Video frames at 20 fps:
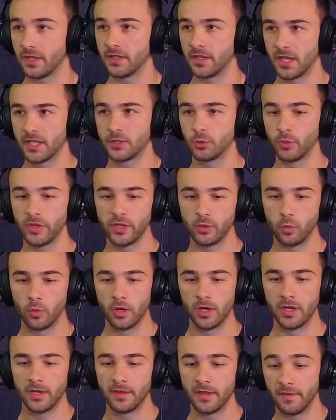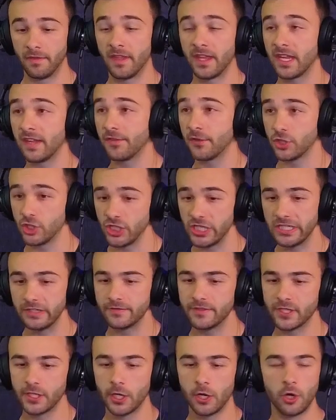that's week 1. Then they get the
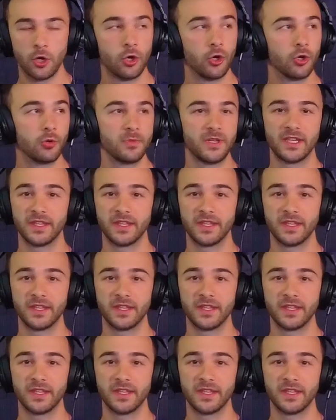Chiefs at home,